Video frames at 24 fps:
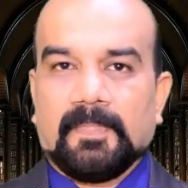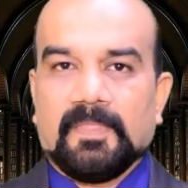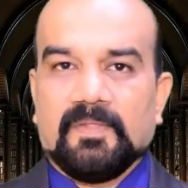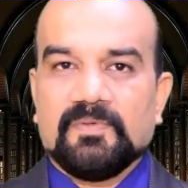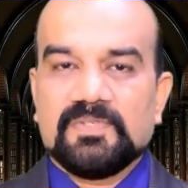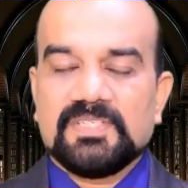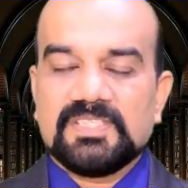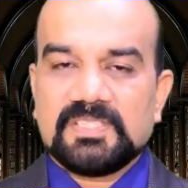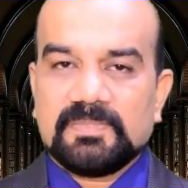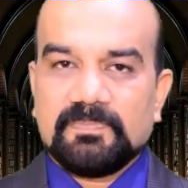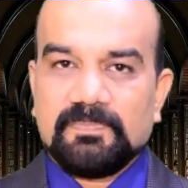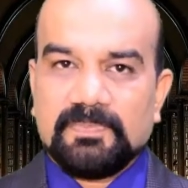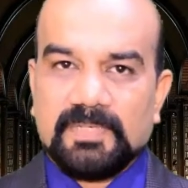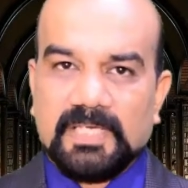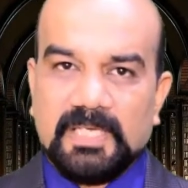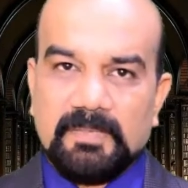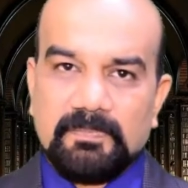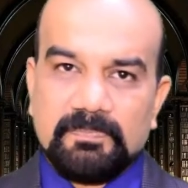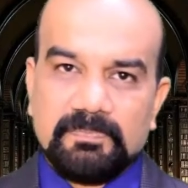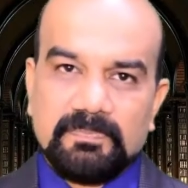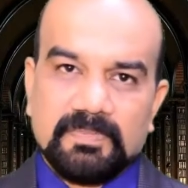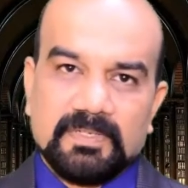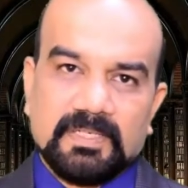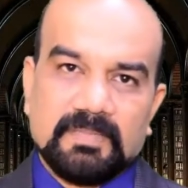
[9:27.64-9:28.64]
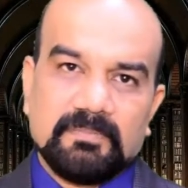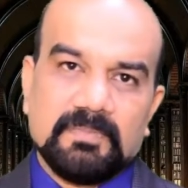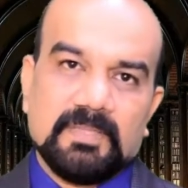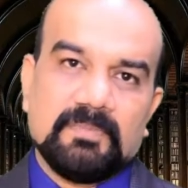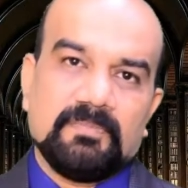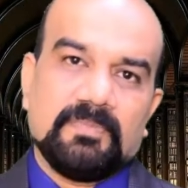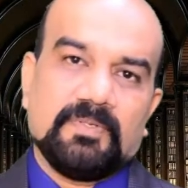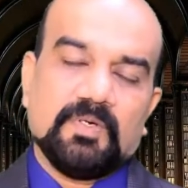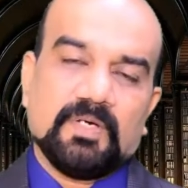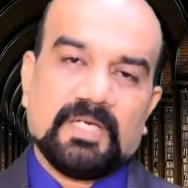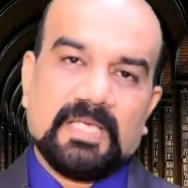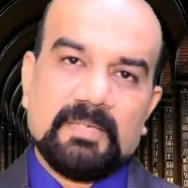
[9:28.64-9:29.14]
Just keep
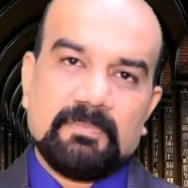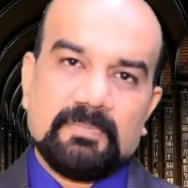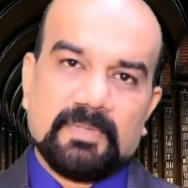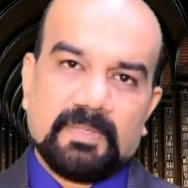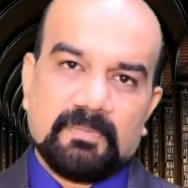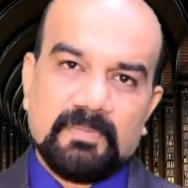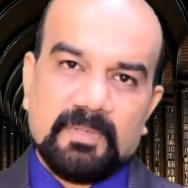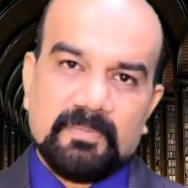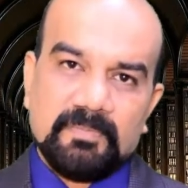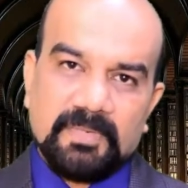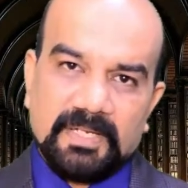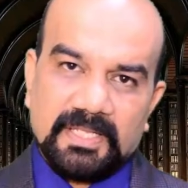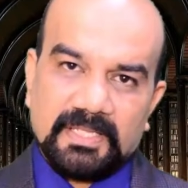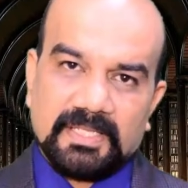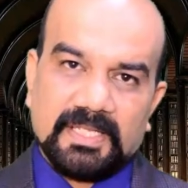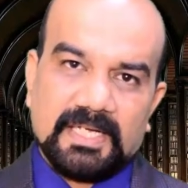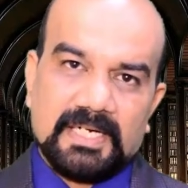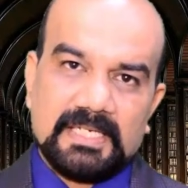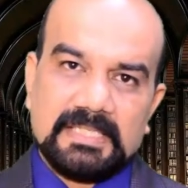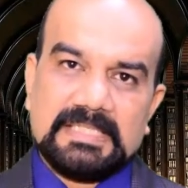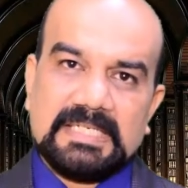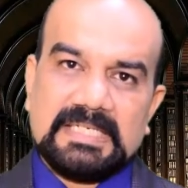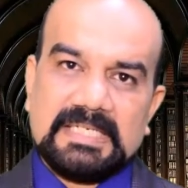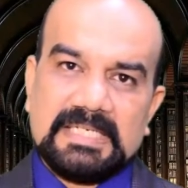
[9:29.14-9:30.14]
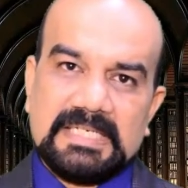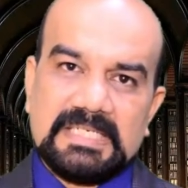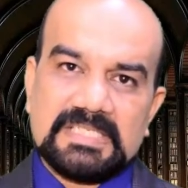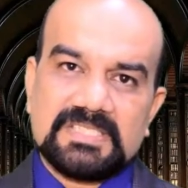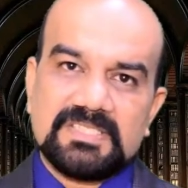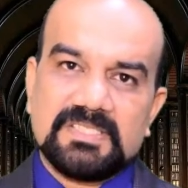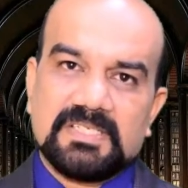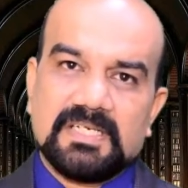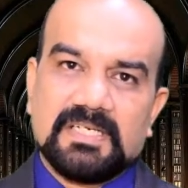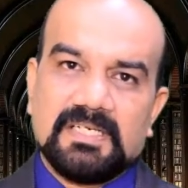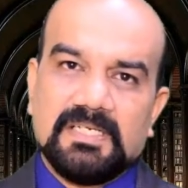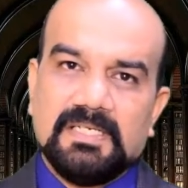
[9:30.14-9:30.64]
remembering that
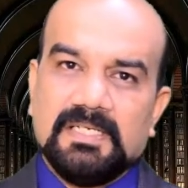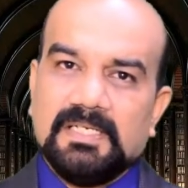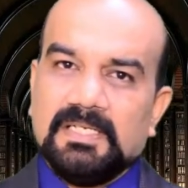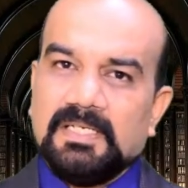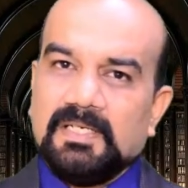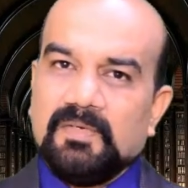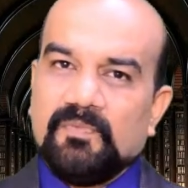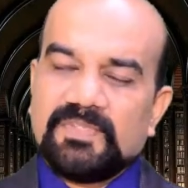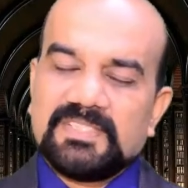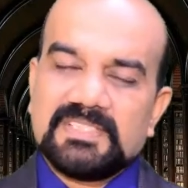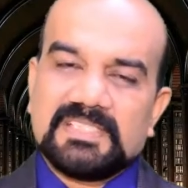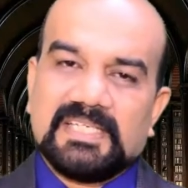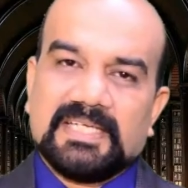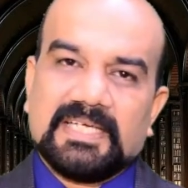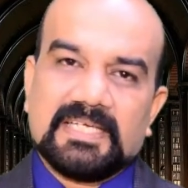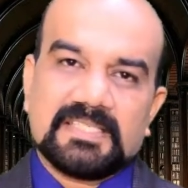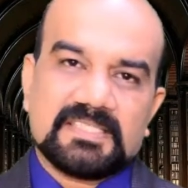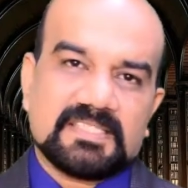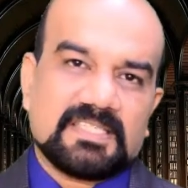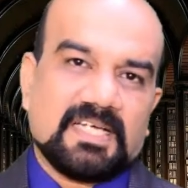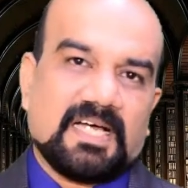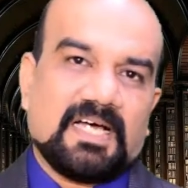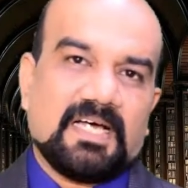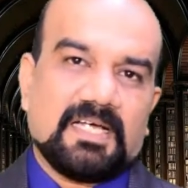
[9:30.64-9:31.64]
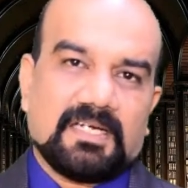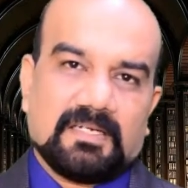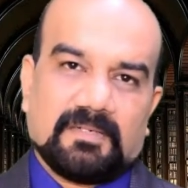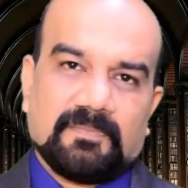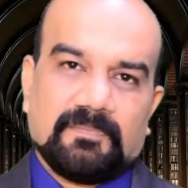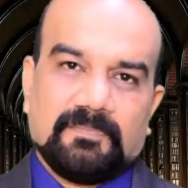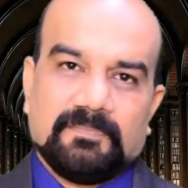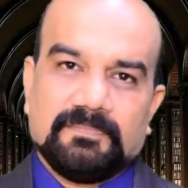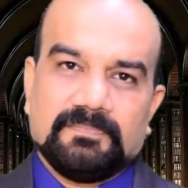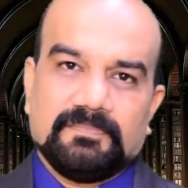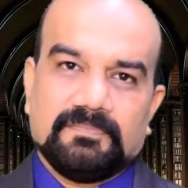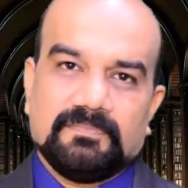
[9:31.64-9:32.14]
incident, which is like a scar.
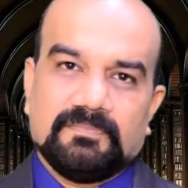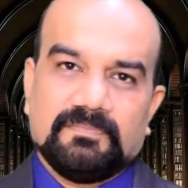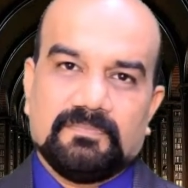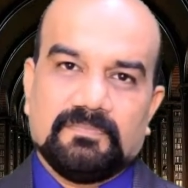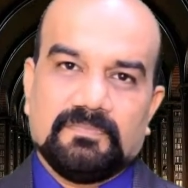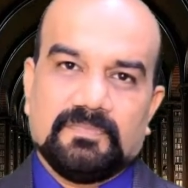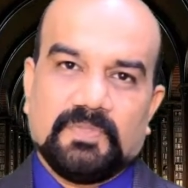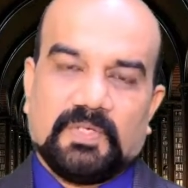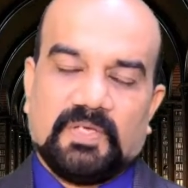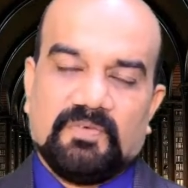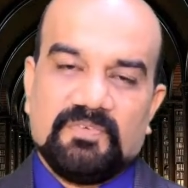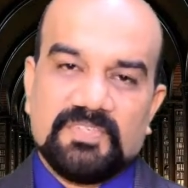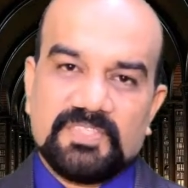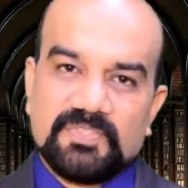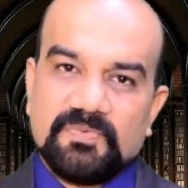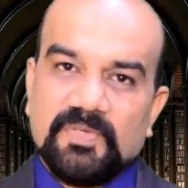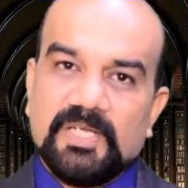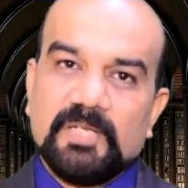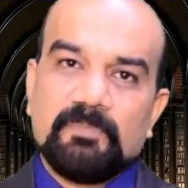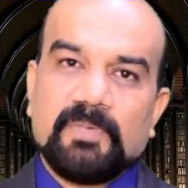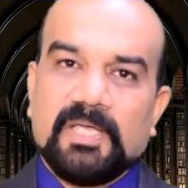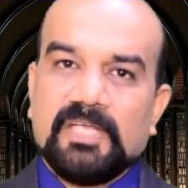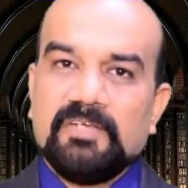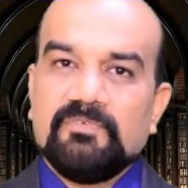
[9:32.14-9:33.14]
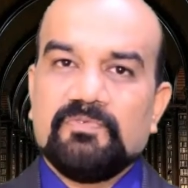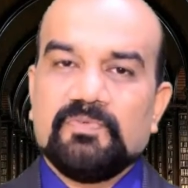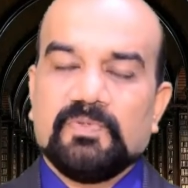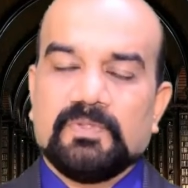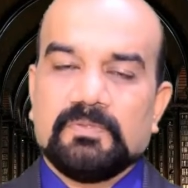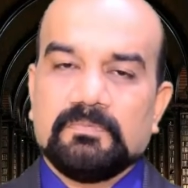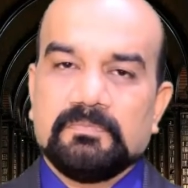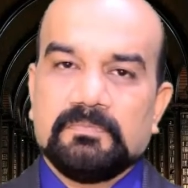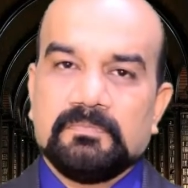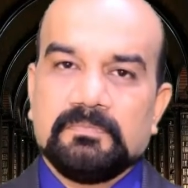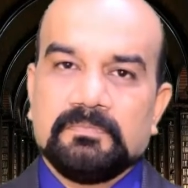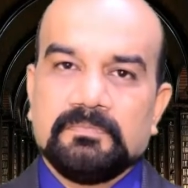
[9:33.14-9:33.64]
Okay, it's very
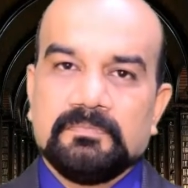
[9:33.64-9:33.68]
painful.